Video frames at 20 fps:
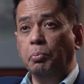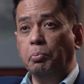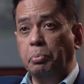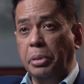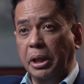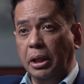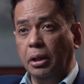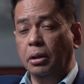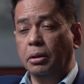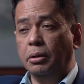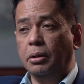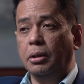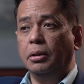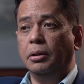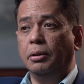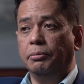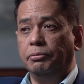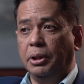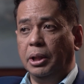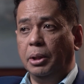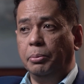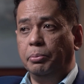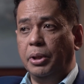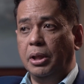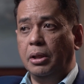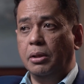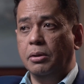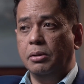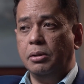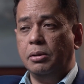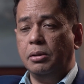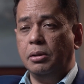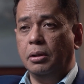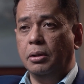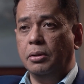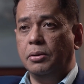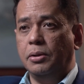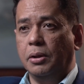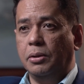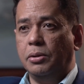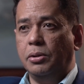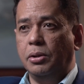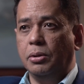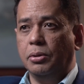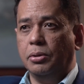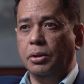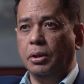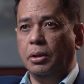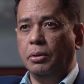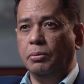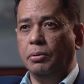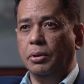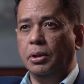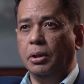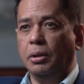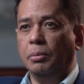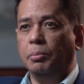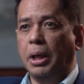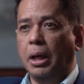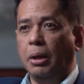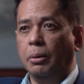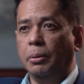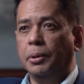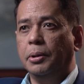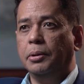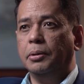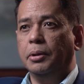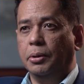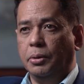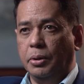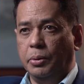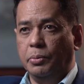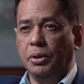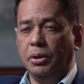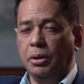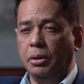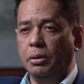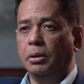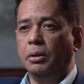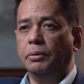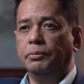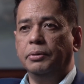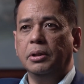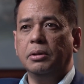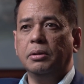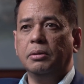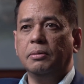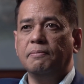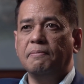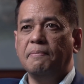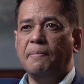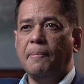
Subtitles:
build the Philippines in the 6 years that he was in power, that he was in office,